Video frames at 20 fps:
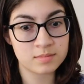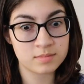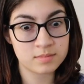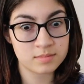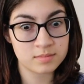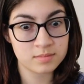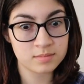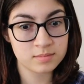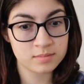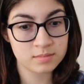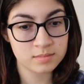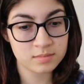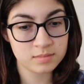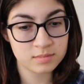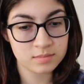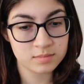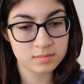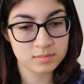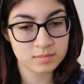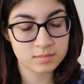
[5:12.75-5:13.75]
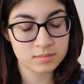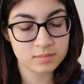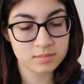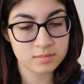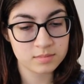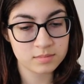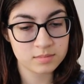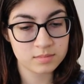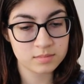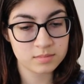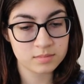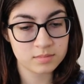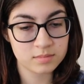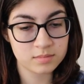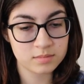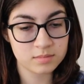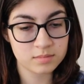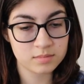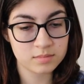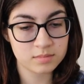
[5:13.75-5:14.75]

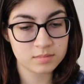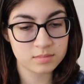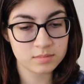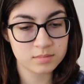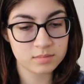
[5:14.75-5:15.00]
Nothing is said.